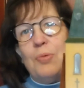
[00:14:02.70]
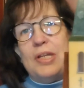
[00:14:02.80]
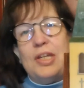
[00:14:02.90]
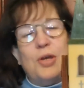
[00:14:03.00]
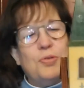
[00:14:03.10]

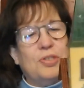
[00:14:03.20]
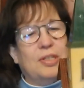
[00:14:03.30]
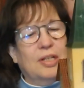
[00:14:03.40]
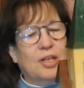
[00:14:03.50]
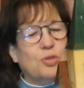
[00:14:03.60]

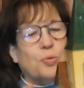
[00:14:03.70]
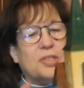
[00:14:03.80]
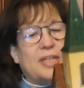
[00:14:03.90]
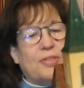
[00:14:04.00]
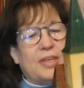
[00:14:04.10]
windows, because there
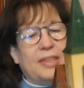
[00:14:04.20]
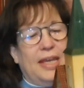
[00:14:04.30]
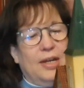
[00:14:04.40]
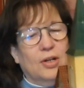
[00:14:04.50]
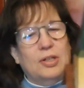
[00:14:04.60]
was nothing
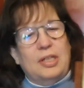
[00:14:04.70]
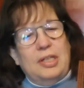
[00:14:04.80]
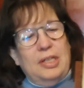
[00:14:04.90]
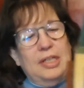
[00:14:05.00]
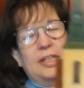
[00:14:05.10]
there.
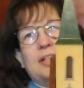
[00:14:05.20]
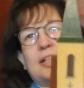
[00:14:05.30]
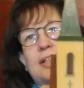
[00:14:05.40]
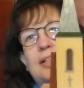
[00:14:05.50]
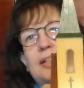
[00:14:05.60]

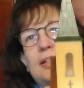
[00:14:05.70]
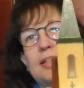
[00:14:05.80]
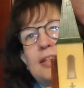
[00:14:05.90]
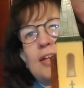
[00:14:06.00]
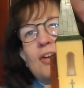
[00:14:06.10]

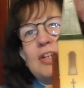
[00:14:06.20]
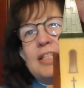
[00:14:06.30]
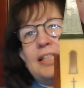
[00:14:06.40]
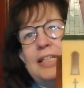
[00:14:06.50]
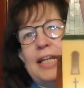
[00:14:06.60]
There it
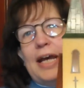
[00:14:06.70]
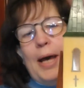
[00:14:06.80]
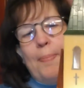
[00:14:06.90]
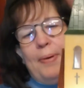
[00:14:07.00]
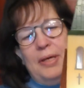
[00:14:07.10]
is, lit up.